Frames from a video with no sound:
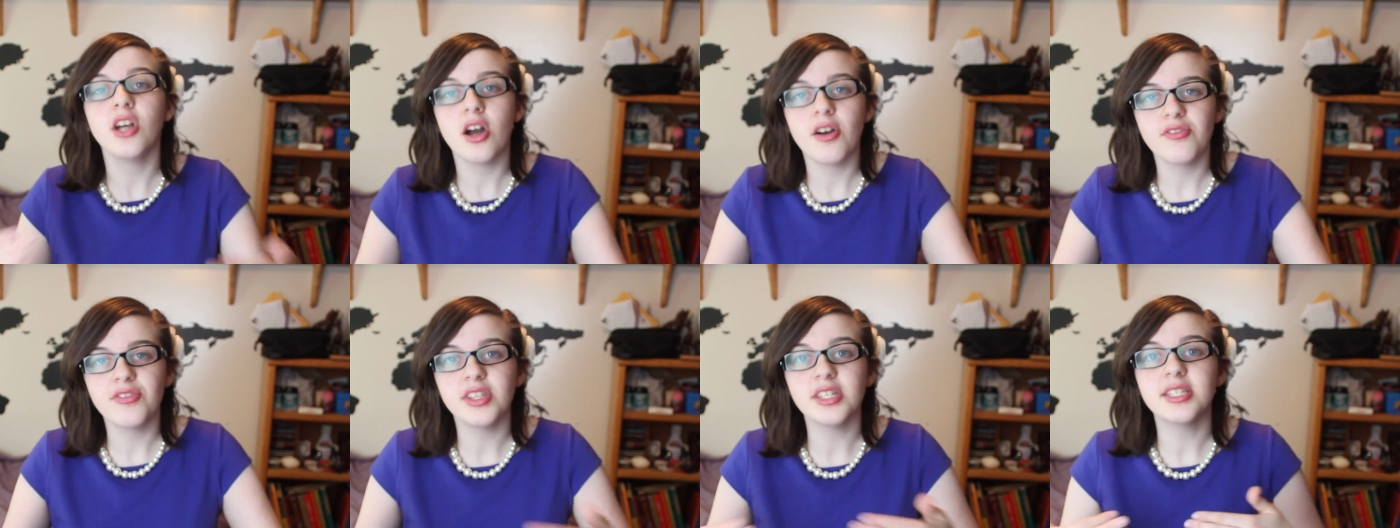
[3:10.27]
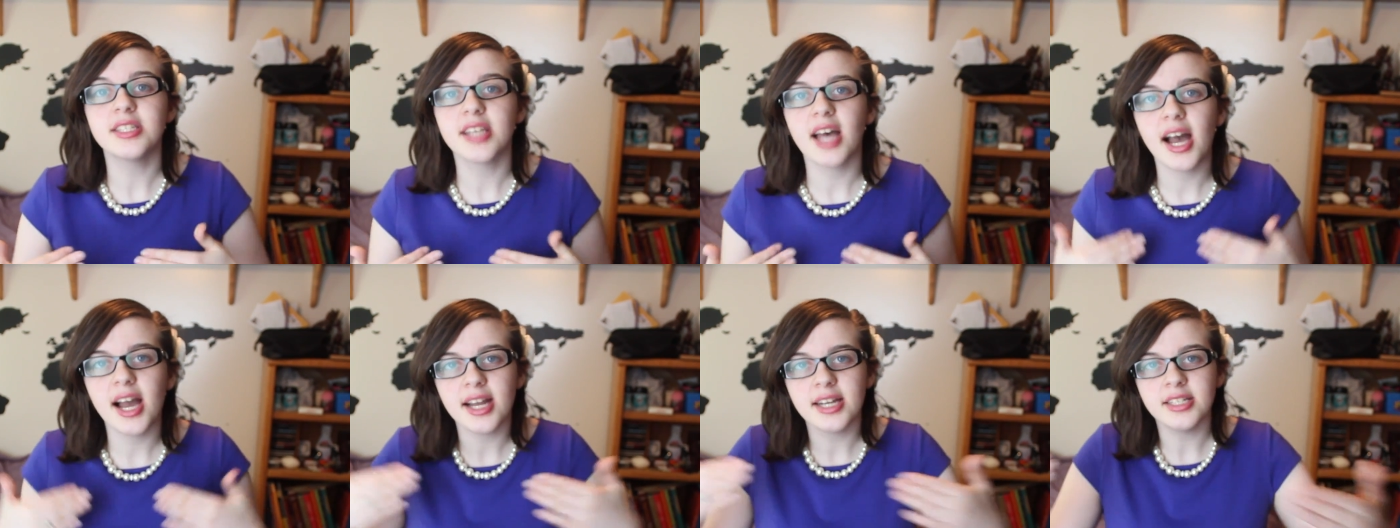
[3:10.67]
off the
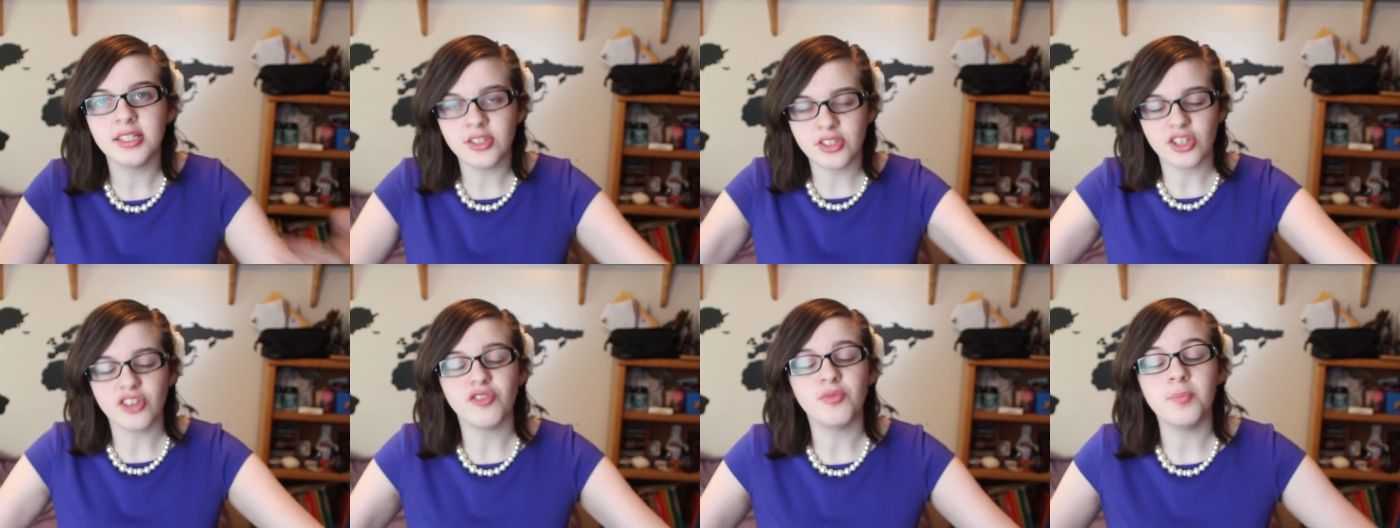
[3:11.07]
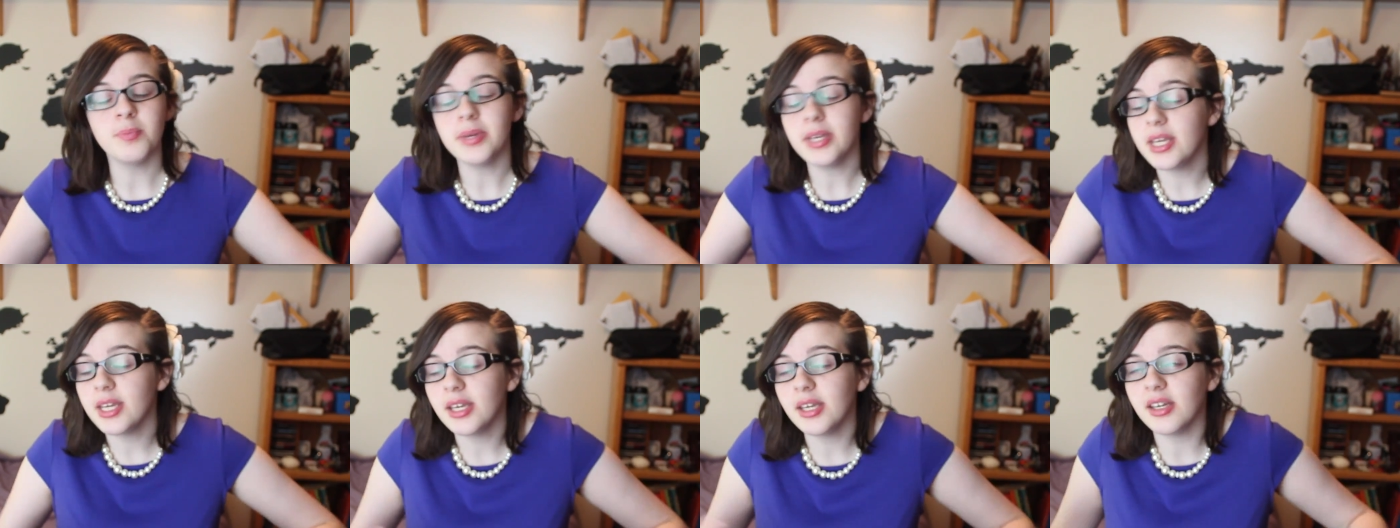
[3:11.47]
signs of
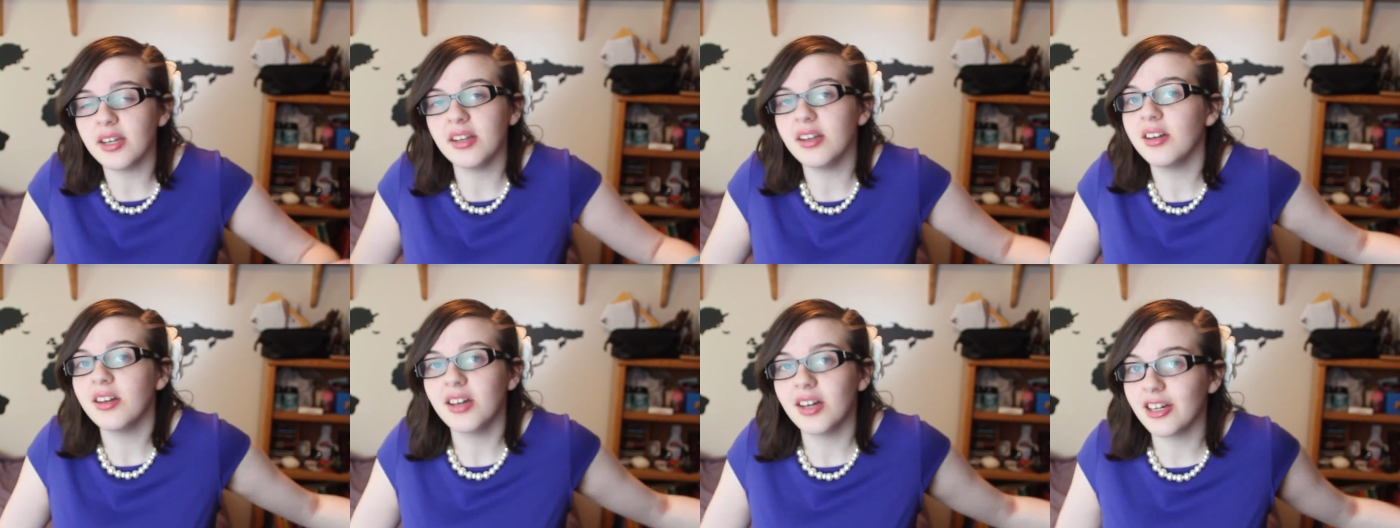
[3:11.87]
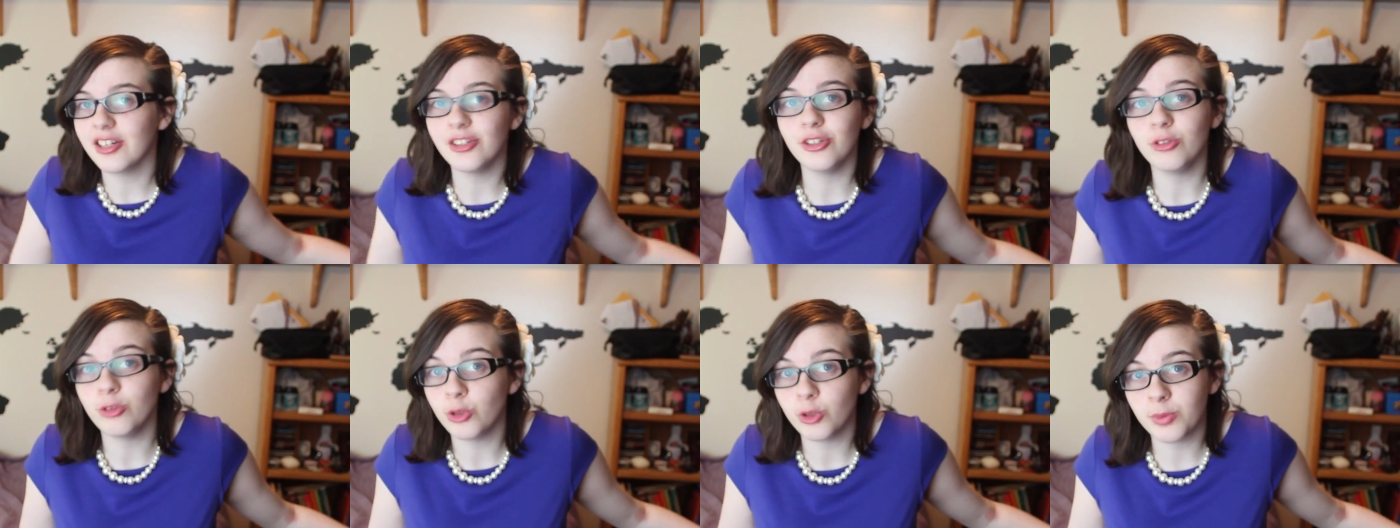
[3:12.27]
being a
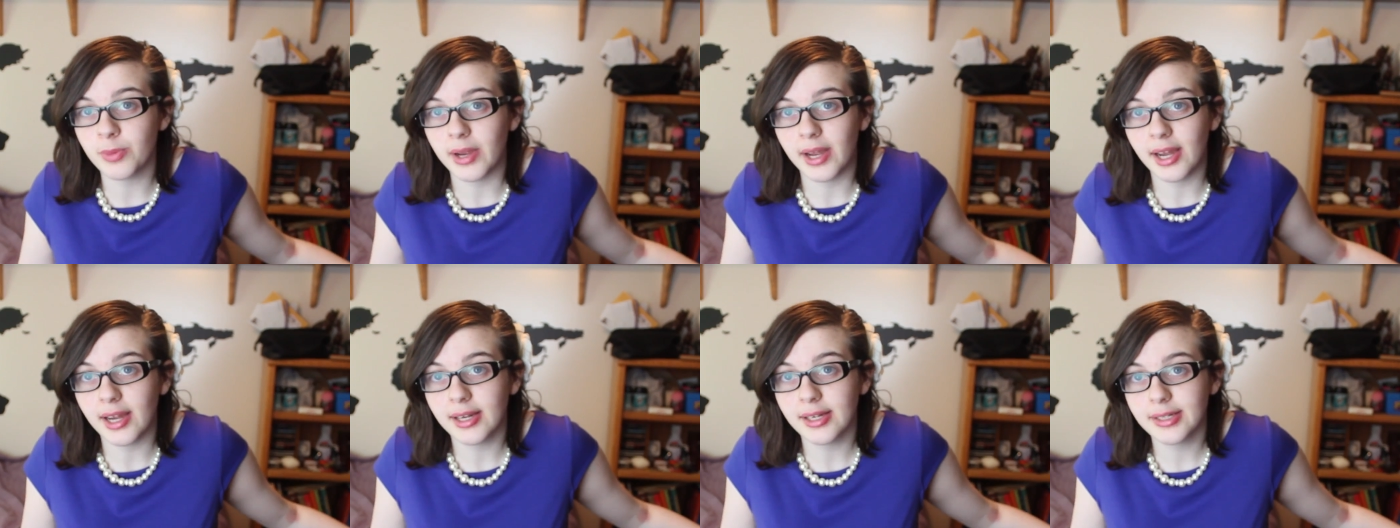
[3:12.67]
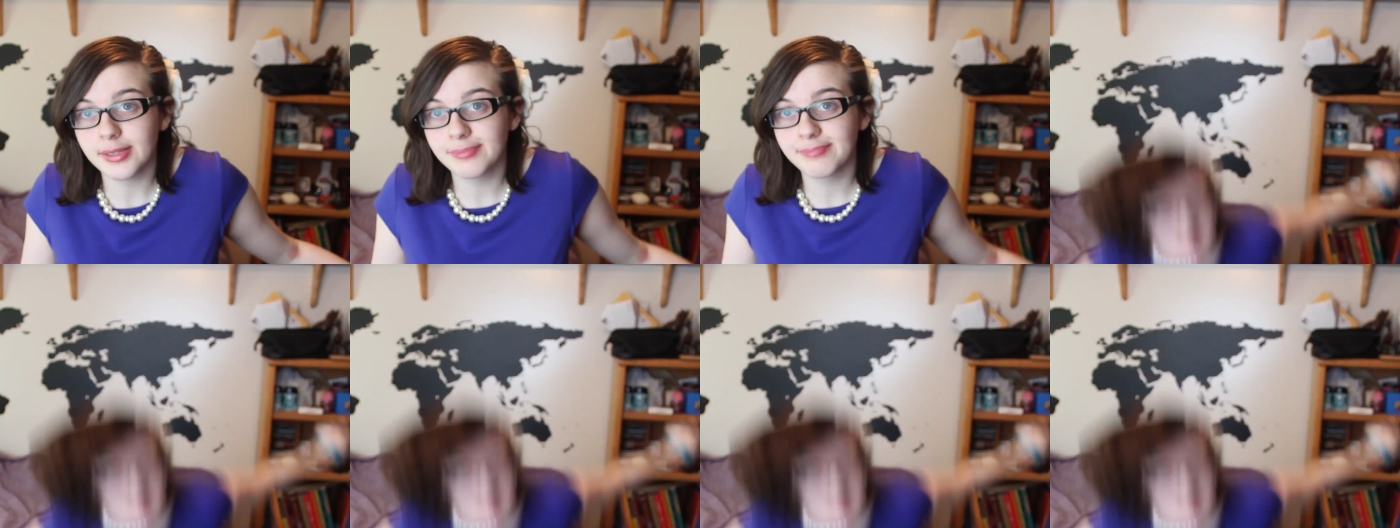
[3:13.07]
douchebag.